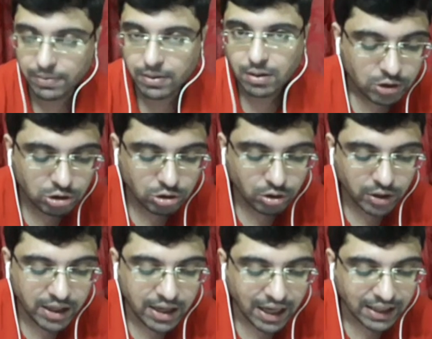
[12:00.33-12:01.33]
So
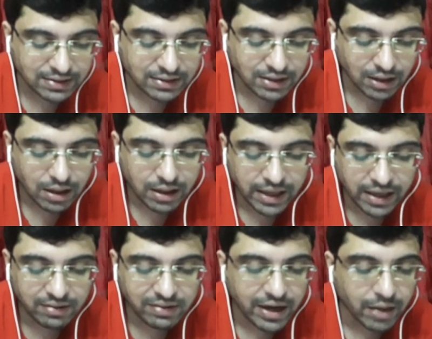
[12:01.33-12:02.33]
he has the
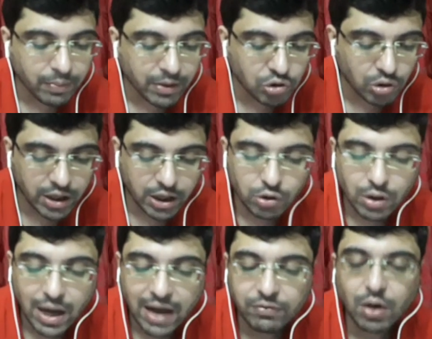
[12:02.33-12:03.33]
king side majority, you
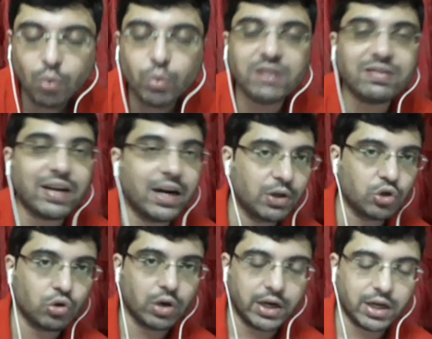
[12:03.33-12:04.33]
have the queen side
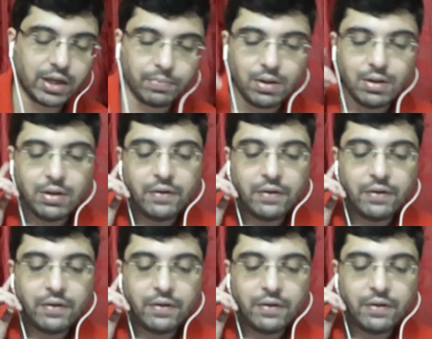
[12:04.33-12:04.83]
majority.